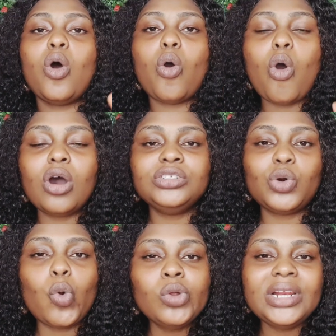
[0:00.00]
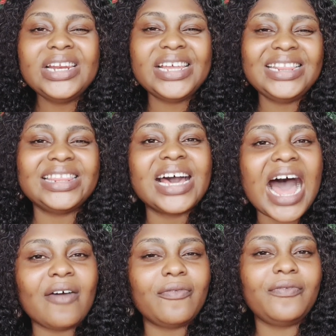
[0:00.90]
on only the
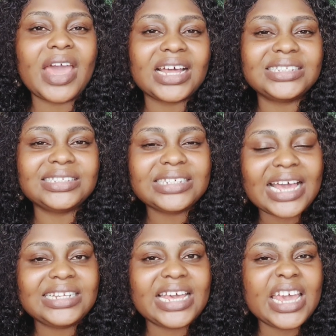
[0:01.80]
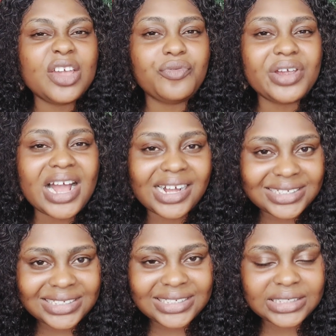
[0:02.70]
affected
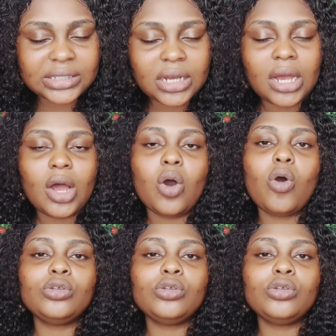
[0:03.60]
areas, on